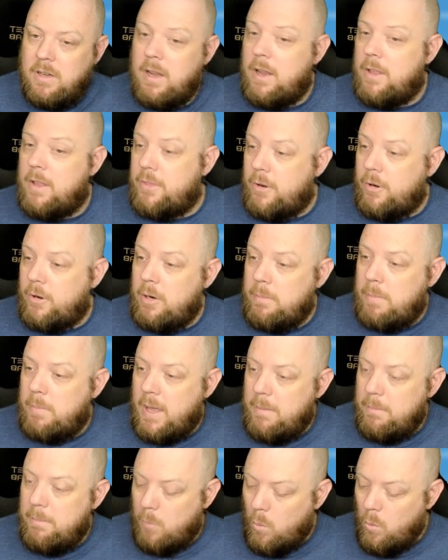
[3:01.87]
There had been
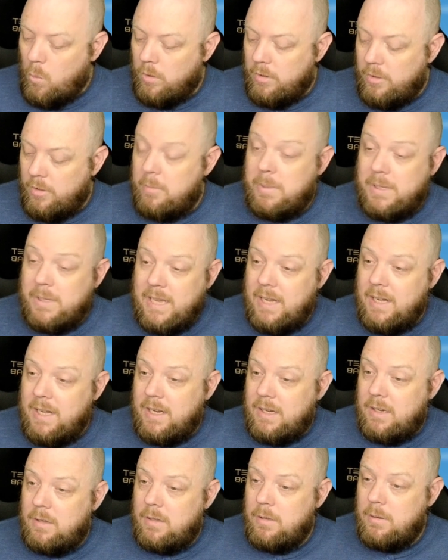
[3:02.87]
more in the beginning,
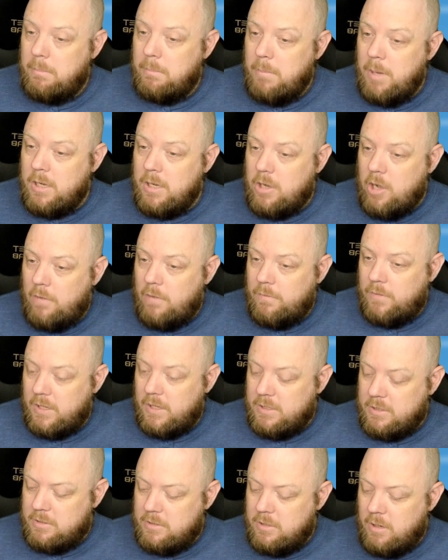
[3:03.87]
but
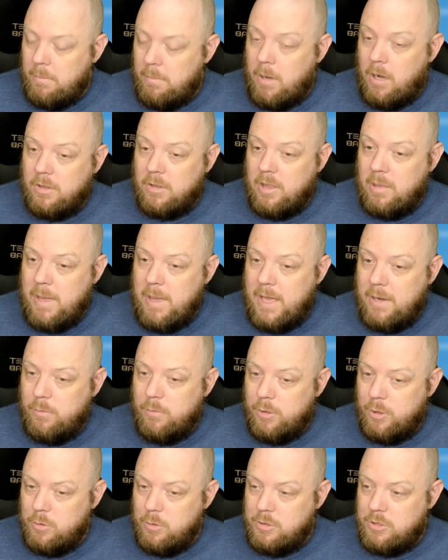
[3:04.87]
conflicts among them had
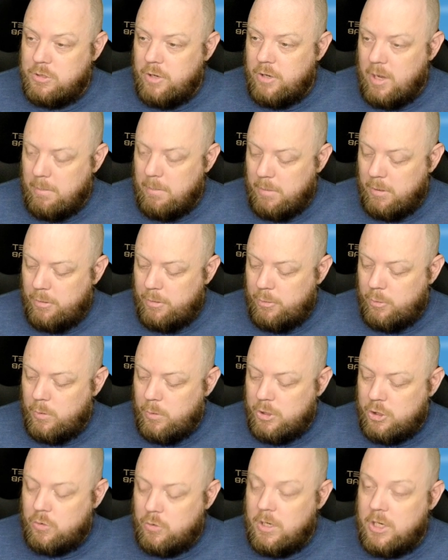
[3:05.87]
reduced their number through
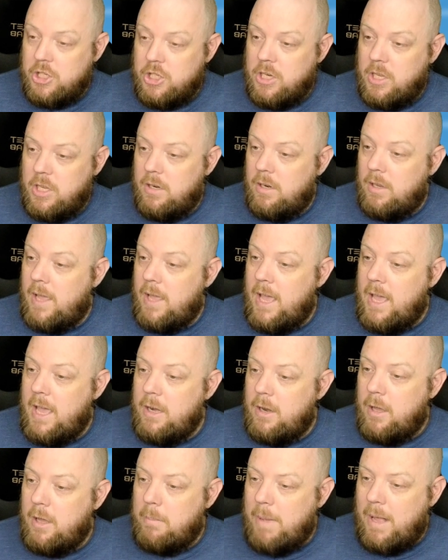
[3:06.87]
attrition and
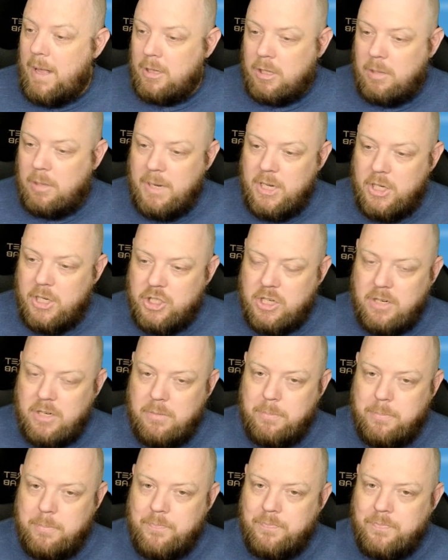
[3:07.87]
amalgamation.
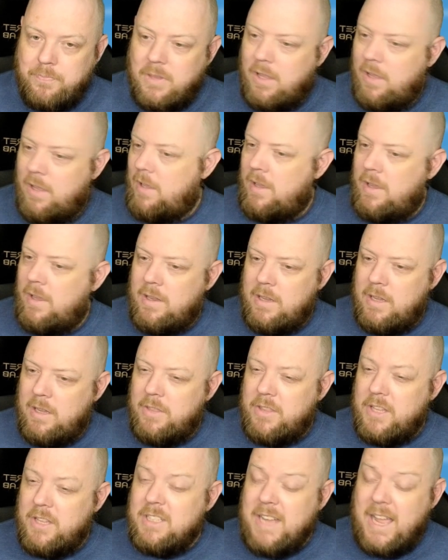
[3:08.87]
The
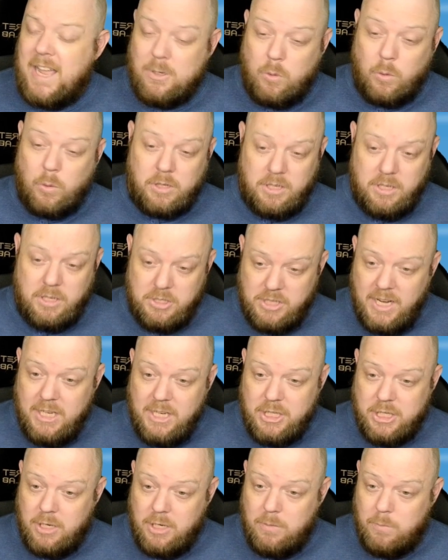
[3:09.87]
exact
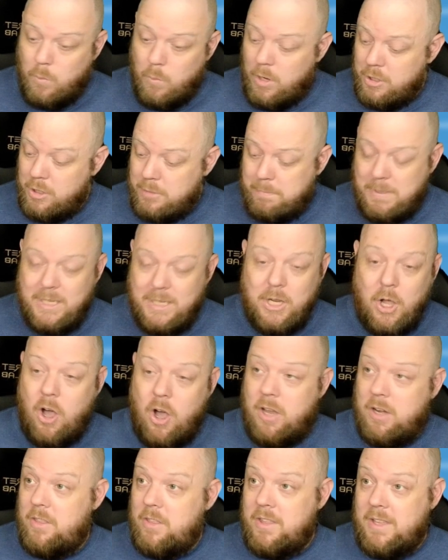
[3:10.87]
organization was
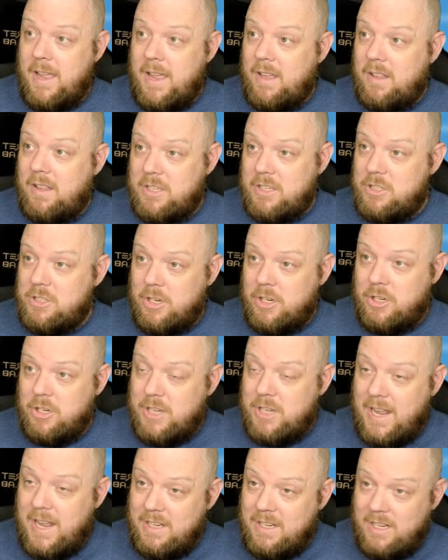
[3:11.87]
beyond the aliens'
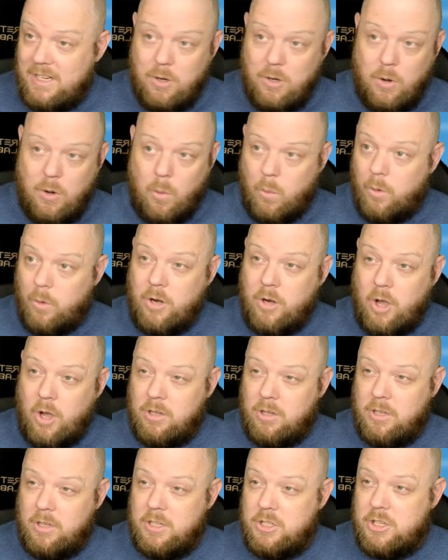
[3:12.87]
understanding or
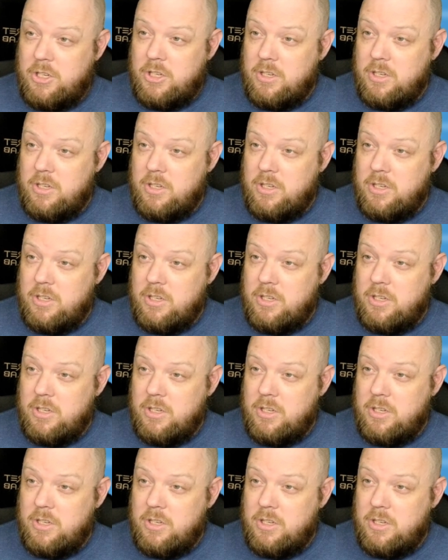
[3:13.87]
knowledge.